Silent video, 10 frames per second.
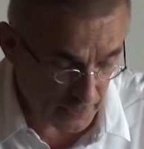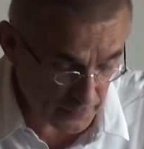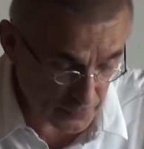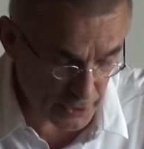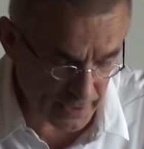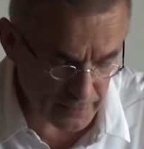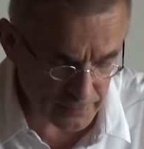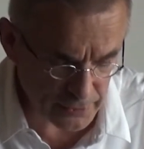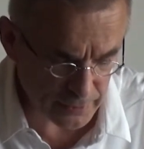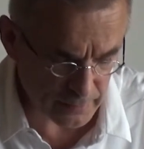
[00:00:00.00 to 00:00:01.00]
The
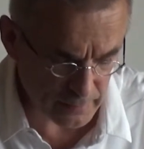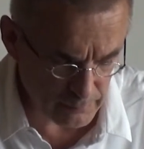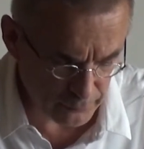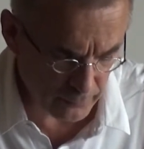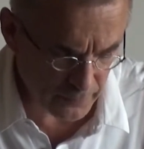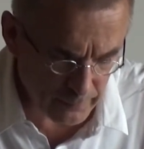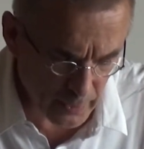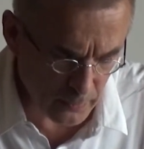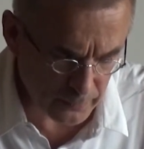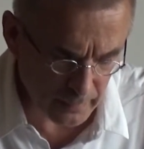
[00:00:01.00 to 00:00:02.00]
change brought
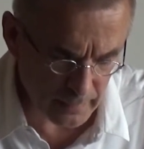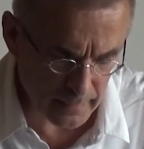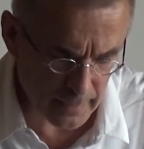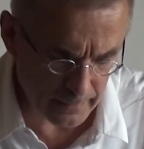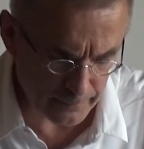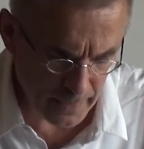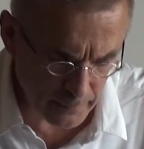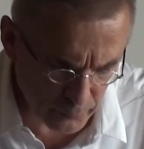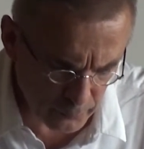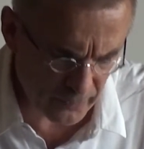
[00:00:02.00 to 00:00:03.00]
about a
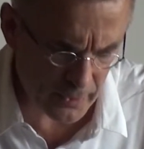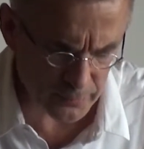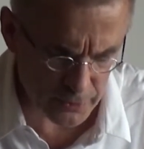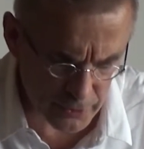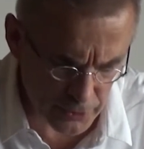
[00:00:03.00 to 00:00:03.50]
profound